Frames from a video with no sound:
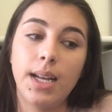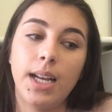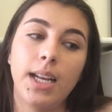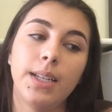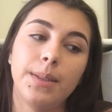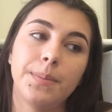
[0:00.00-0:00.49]

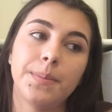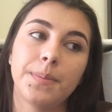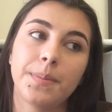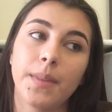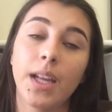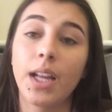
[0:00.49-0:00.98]
um,
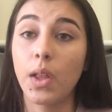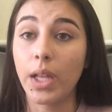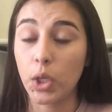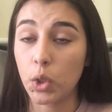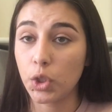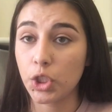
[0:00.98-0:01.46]

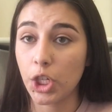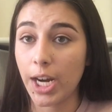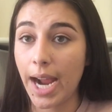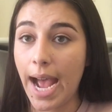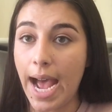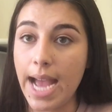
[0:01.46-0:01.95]
clinicals
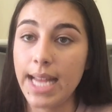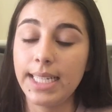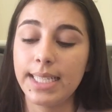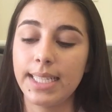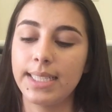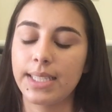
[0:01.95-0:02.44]
are
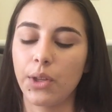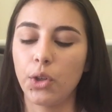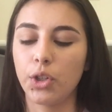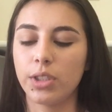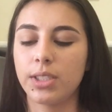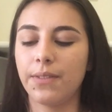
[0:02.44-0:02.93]
at, a
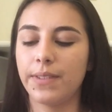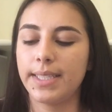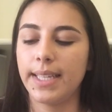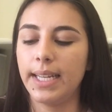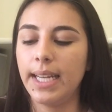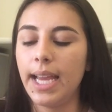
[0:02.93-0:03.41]
skilled nursing
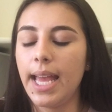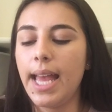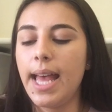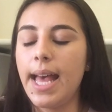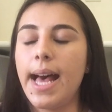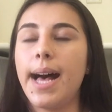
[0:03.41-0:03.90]
facility.
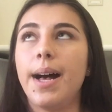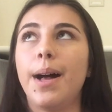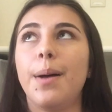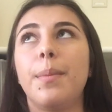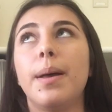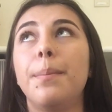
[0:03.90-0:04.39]

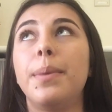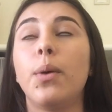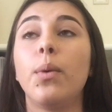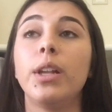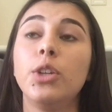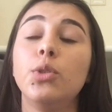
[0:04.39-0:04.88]
Um,
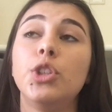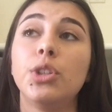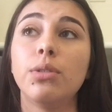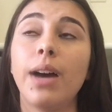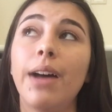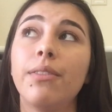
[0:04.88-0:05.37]
but when you
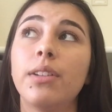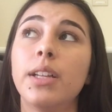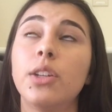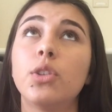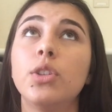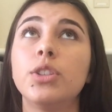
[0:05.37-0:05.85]
do have
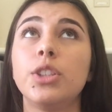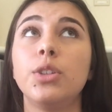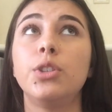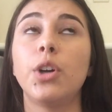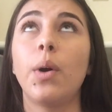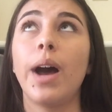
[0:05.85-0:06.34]
clinicals,
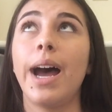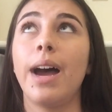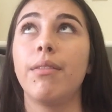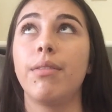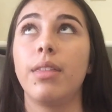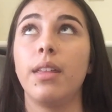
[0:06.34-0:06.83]
you don't
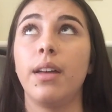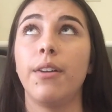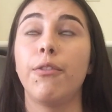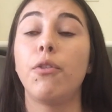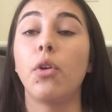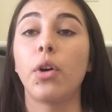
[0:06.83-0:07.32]
have
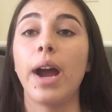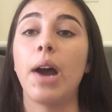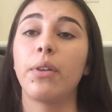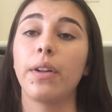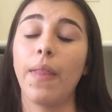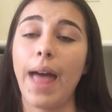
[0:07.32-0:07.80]
the four
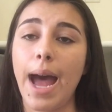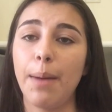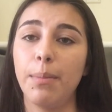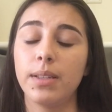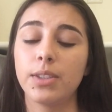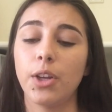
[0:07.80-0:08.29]
hour
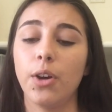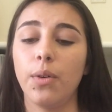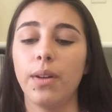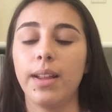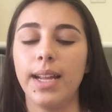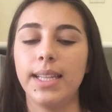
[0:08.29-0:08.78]
lab.
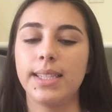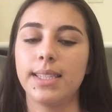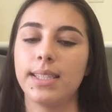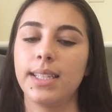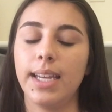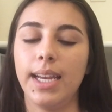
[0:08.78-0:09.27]
So
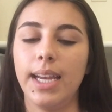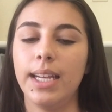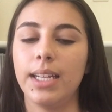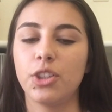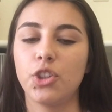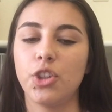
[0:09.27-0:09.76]
it's
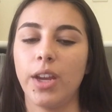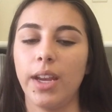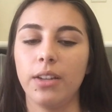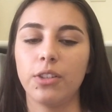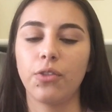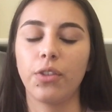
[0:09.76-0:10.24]
in
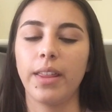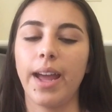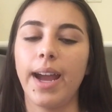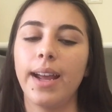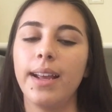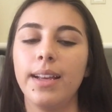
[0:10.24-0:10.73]
exchange for
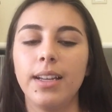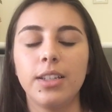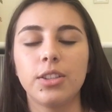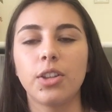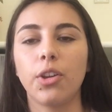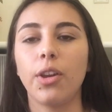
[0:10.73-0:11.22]
that.
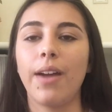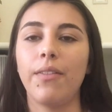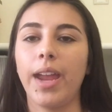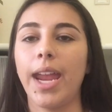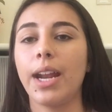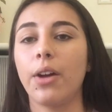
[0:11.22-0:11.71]
So you have
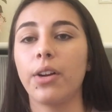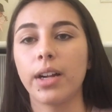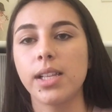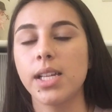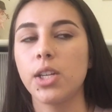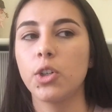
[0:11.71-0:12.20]
an eight hour
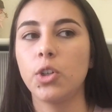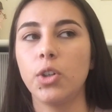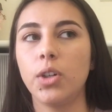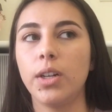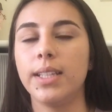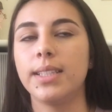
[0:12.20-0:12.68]

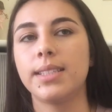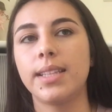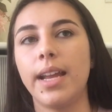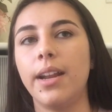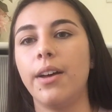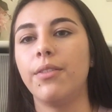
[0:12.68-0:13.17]
clinical
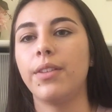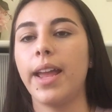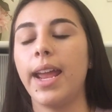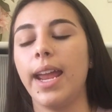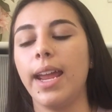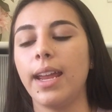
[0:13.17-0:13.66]
instead of
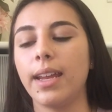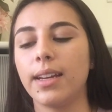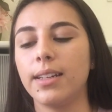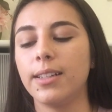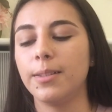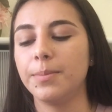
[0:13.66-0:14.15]
a
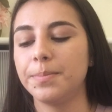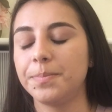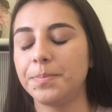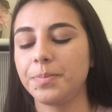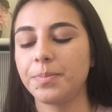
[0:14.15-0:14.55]
um,